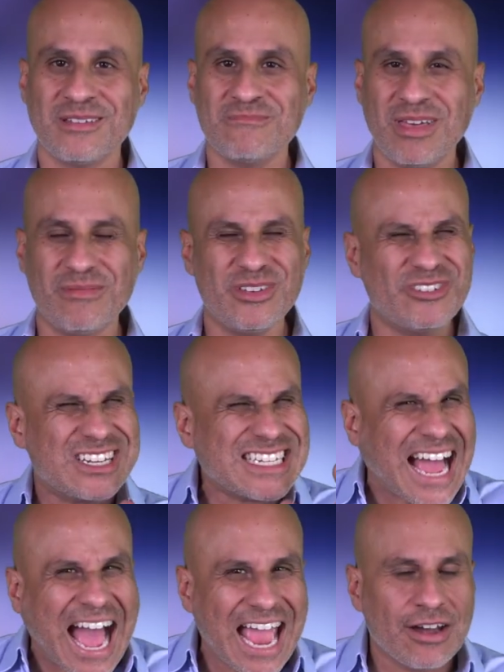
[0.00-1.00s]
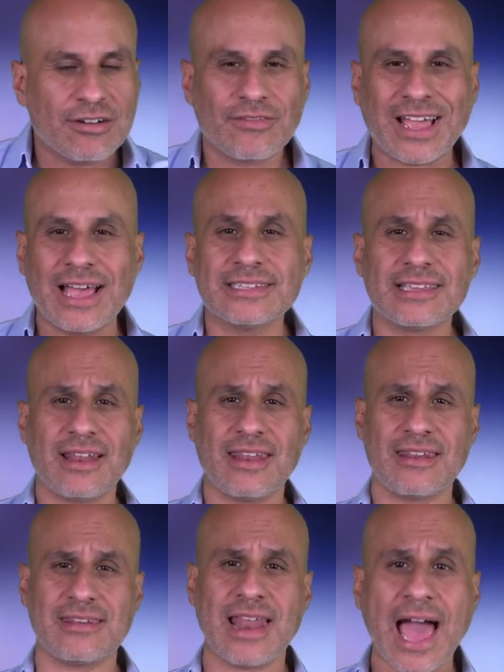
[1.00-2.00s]
Maybe you're tired of guys
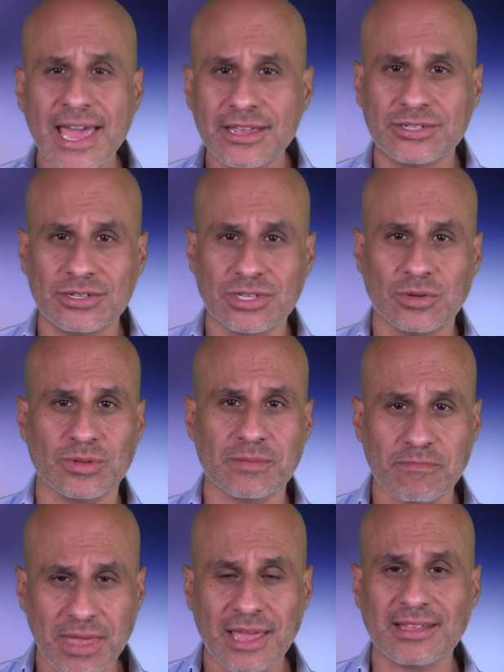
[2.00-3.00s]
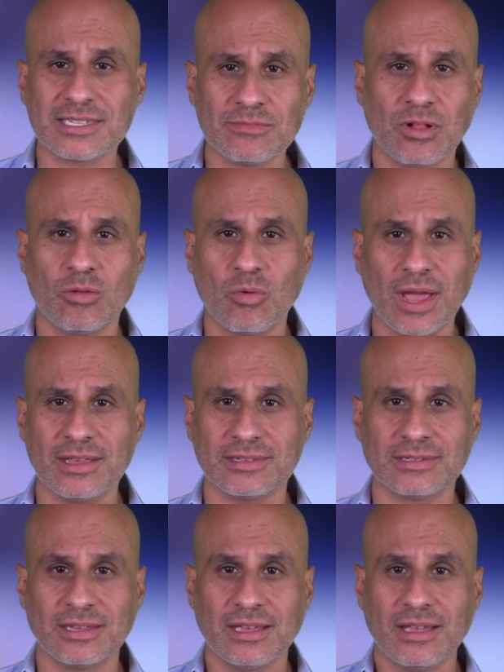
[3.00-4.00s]
lying to you in big and small ways.